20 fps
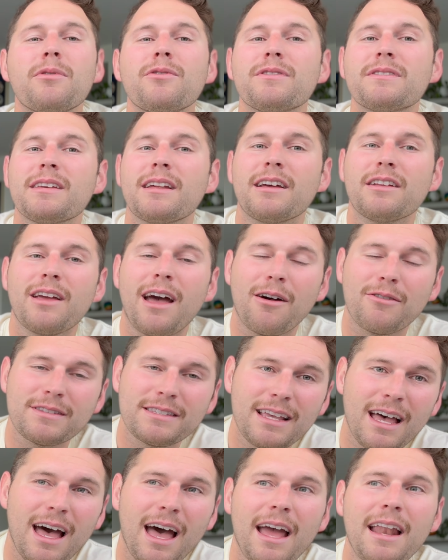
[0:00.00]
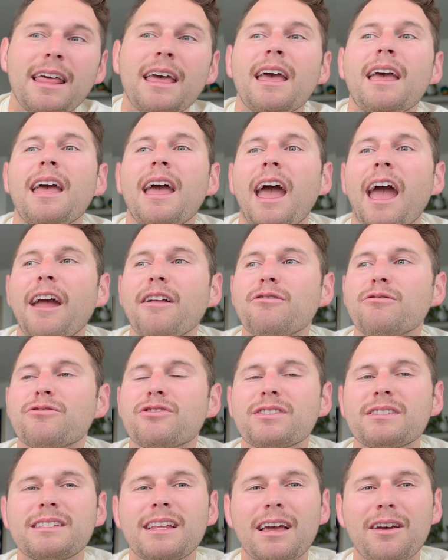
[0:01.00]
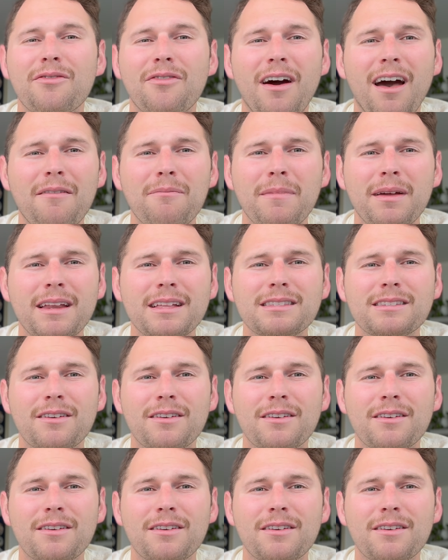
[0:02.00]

you sit outside, and you just take 5 minutes